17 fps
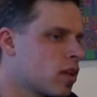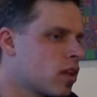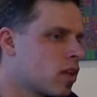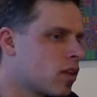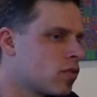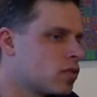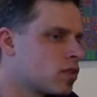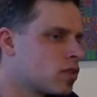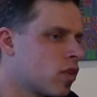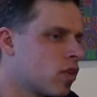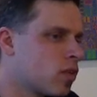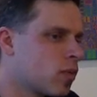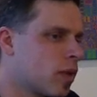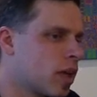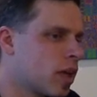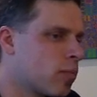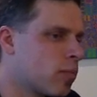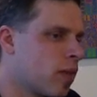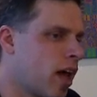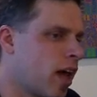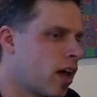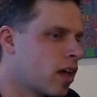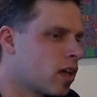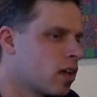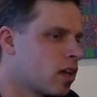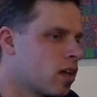the result we get
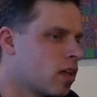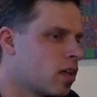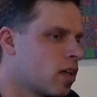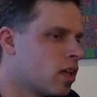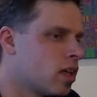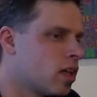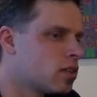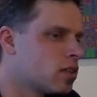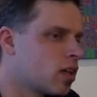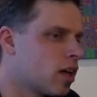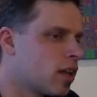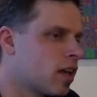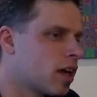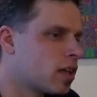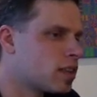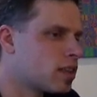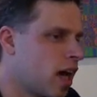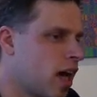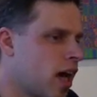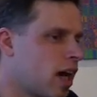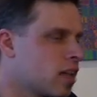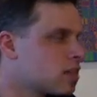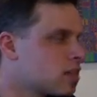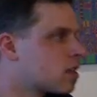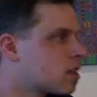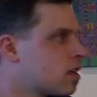back, is either a
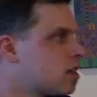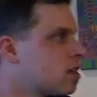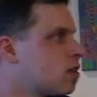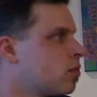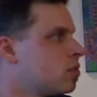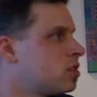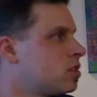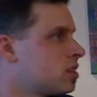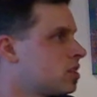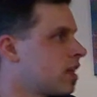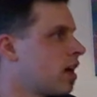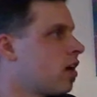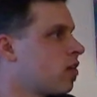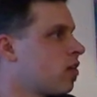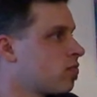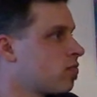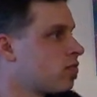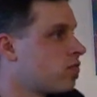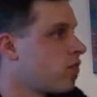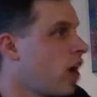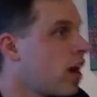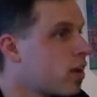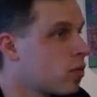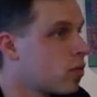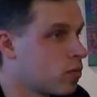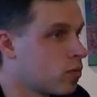task, which is our
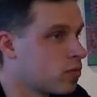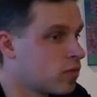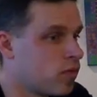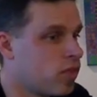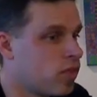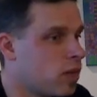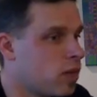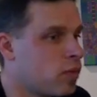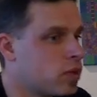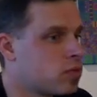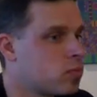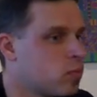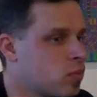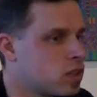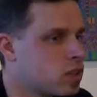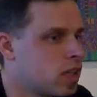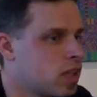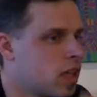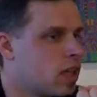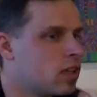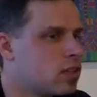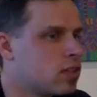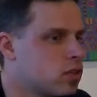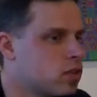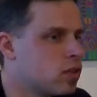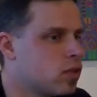final thing we're seeking
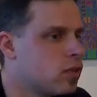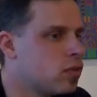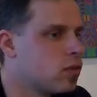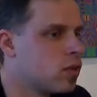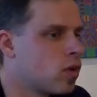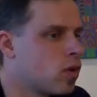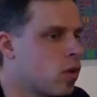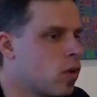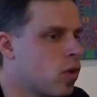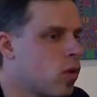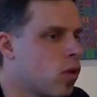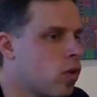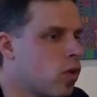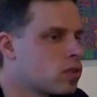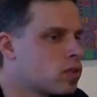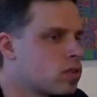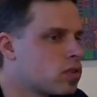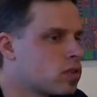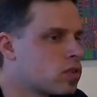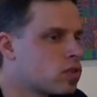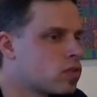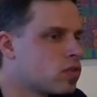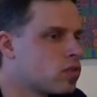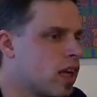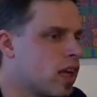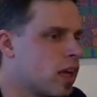to do, or it's a
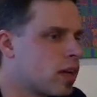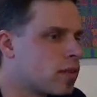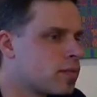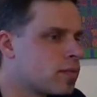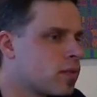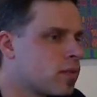string.